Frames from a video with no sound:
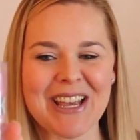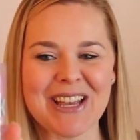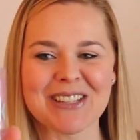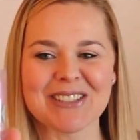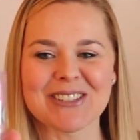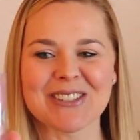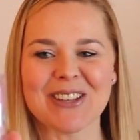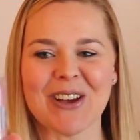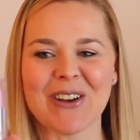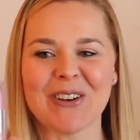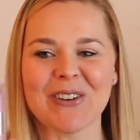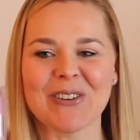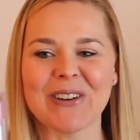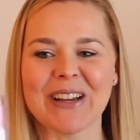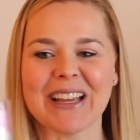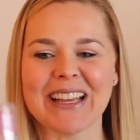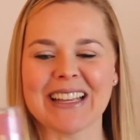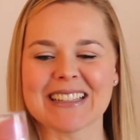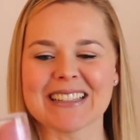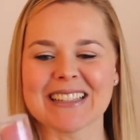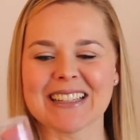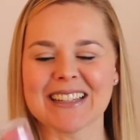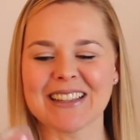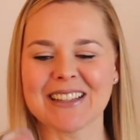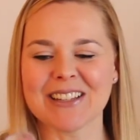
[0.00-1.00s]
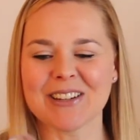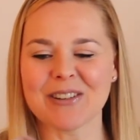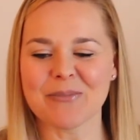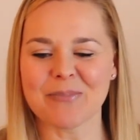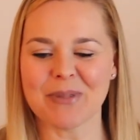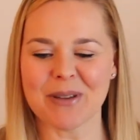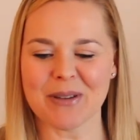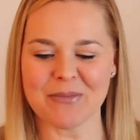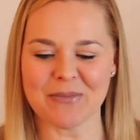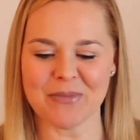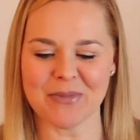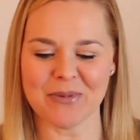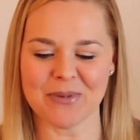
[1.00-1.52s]
so it's a little
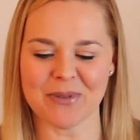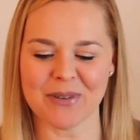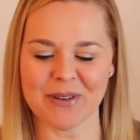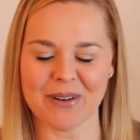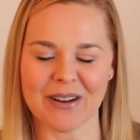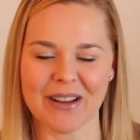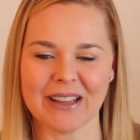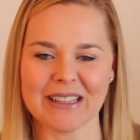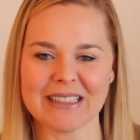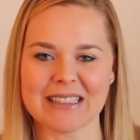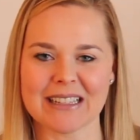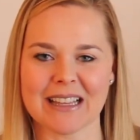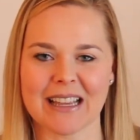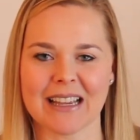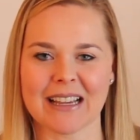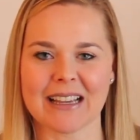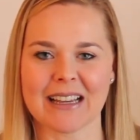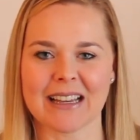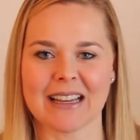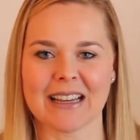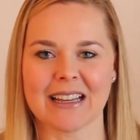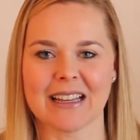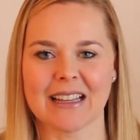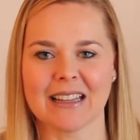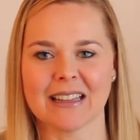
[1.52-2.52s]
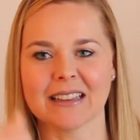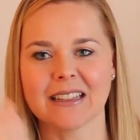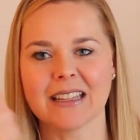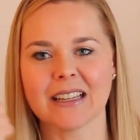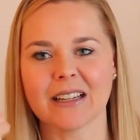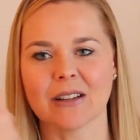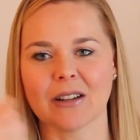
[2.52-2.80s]
bit more, it's like a